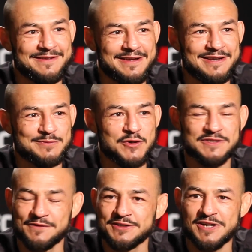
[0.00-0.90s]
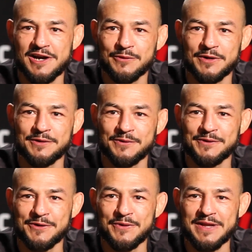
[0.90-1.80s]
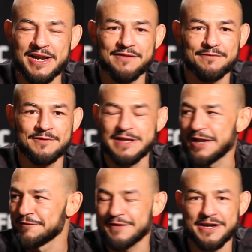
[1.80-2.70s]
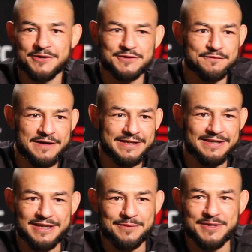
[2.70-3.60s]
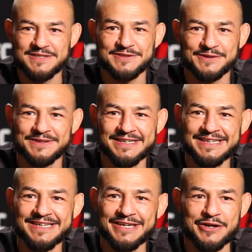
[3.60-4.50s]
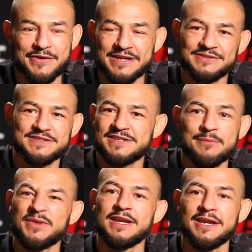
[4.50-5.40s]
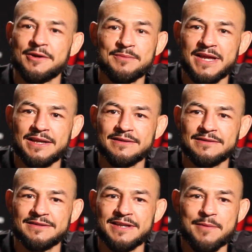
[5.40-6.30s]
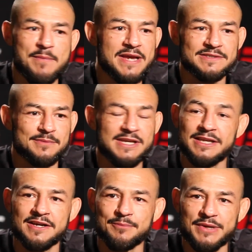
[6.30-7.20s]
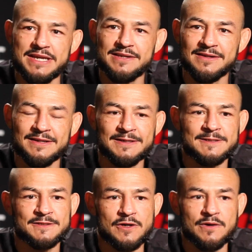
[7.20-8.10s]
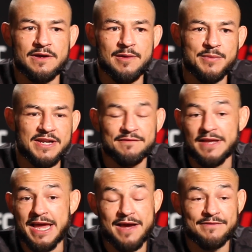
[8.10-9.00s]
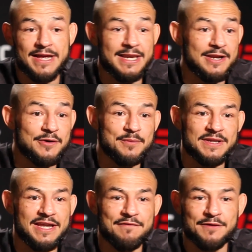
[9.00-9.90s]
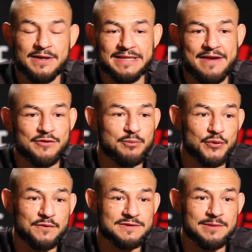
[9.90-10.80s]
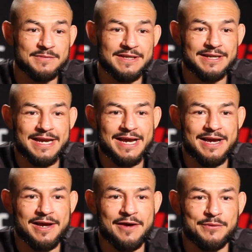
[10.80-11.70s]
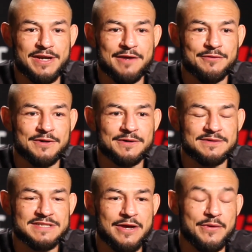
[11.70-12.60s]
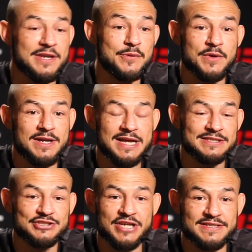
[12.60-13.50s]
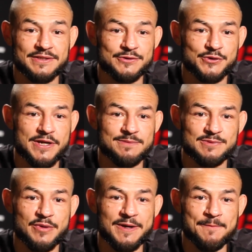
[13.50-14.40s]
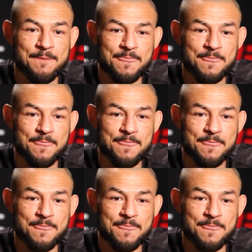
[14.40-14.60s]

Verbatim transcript: as most of us are, we're, you know, a lot of a lot of the fighters are fighting demons, or, you know, there's just something in them that that makes them need to compete. So I mean, if they have that in them and they feel like they have to prove something, I I would never tell anyone not to chase their dreams, but